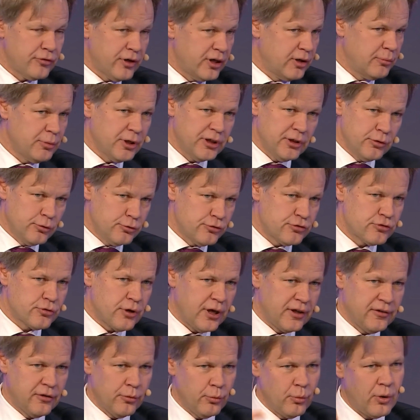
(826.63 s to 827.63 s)
For anybody who's
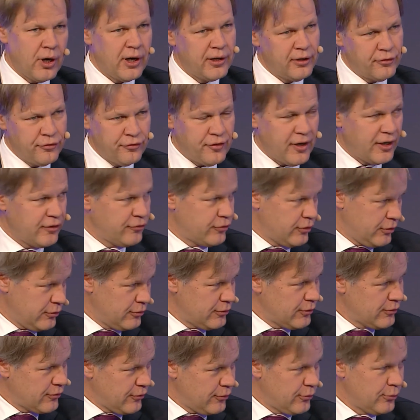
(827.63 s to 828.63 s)
tried to wire
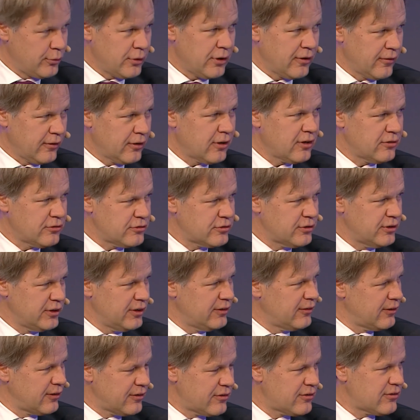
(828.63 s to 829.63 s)
500 to another
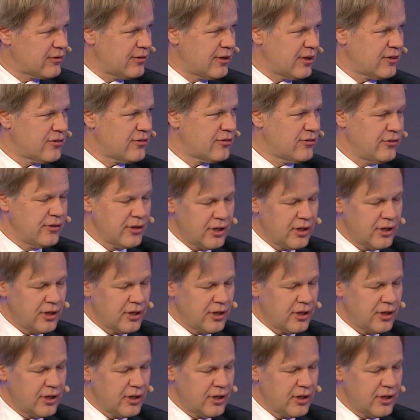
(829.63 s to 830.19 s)
country, that's